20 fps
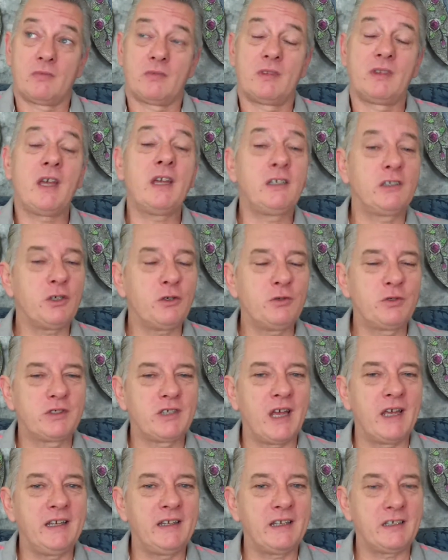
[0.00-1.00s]
they do
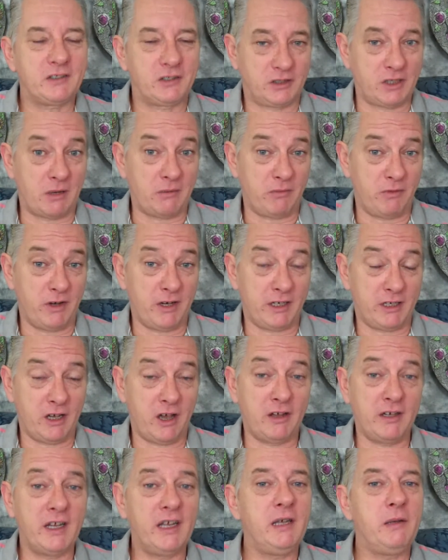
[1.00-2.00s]
say that some
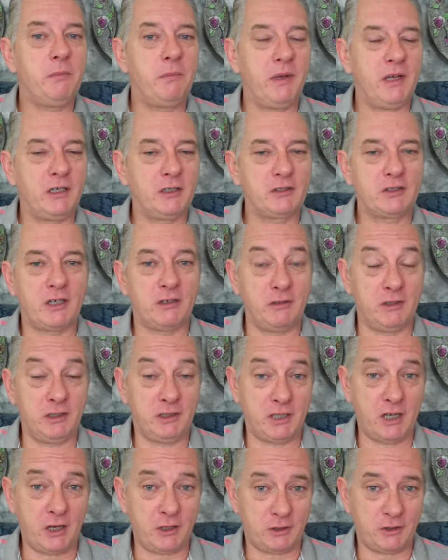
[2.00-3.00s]
reincarnated beings only
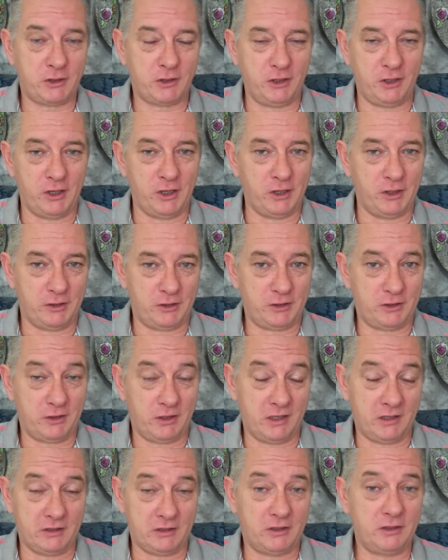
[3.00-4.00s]
touch the earth,
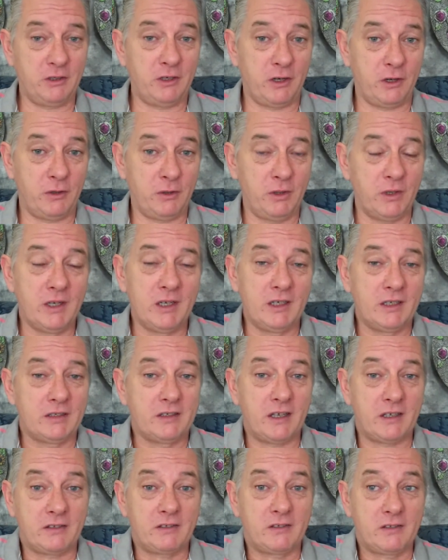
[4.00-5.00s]
and
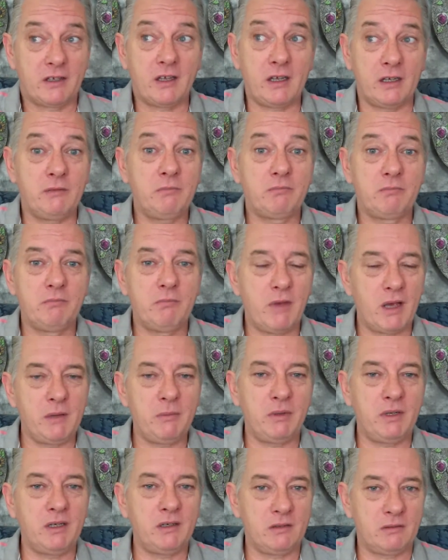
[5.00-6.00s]
that they
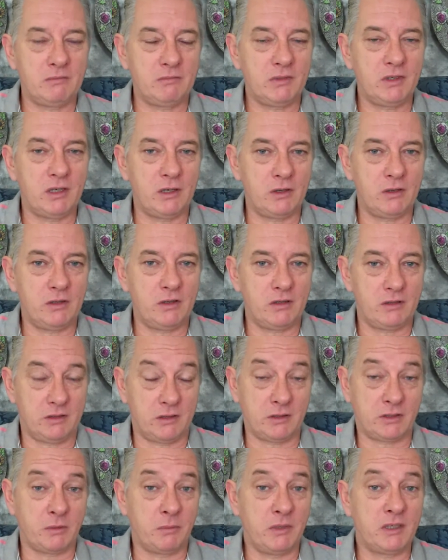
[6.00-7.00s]
maybe,
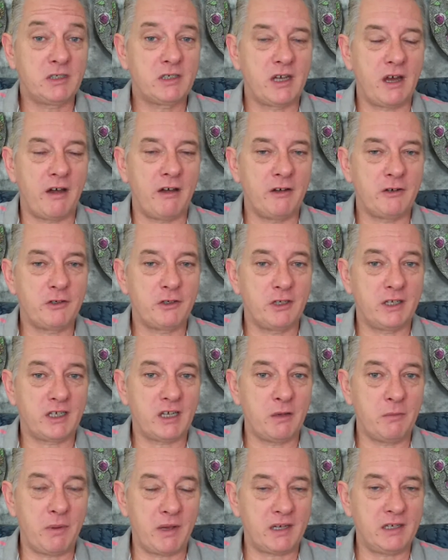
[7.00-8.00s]
there's a miscarriage and they
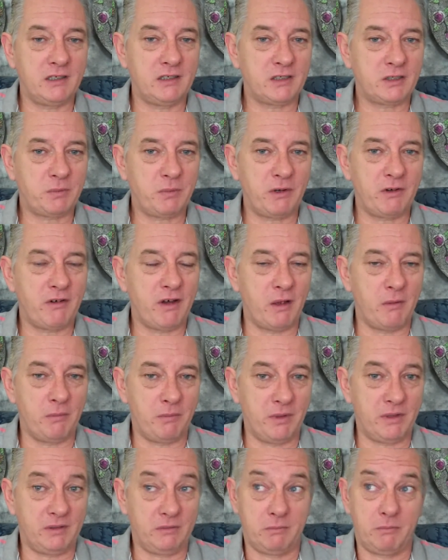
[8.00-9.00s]
go back in the spirit realm.
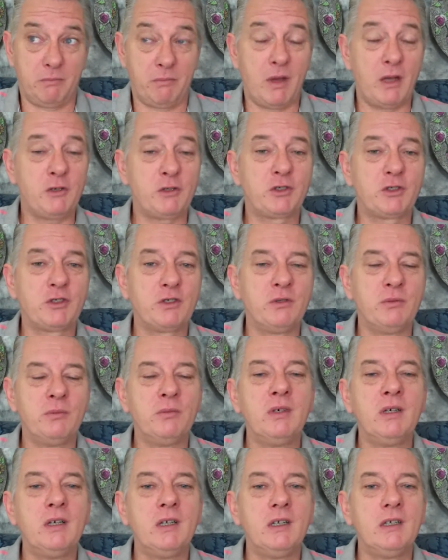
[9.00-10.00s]
But most of
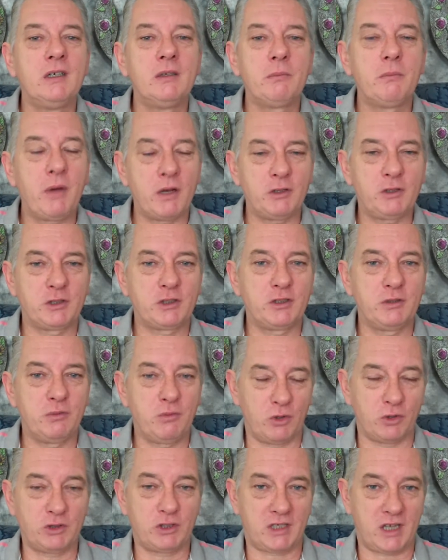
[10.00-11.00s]
them
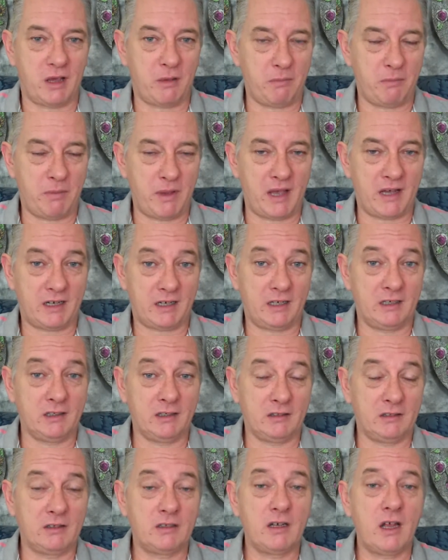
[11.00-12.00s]
want to come back
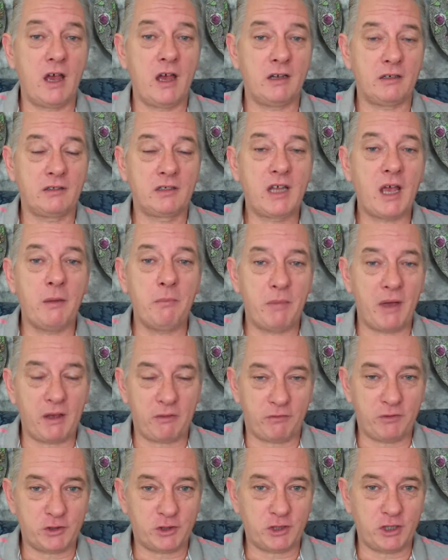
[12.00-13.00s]
and come back
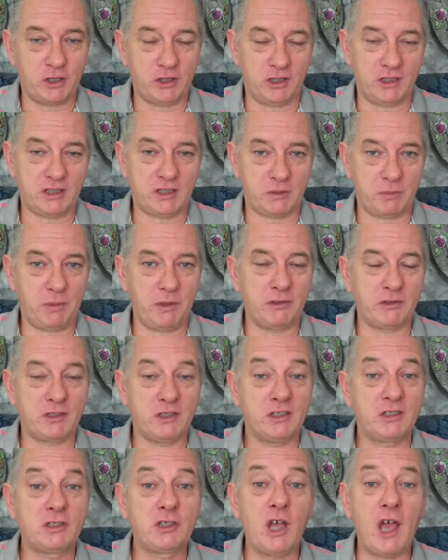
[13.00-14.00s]
for certain
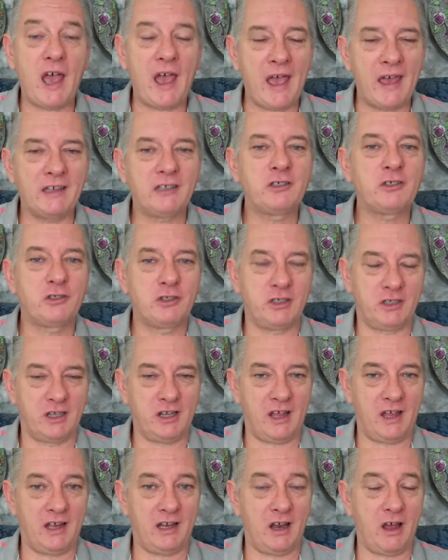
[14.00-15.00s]
experiences to add to
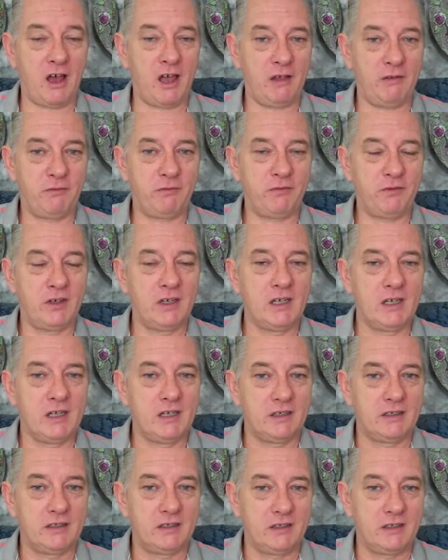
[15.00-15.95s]
their life.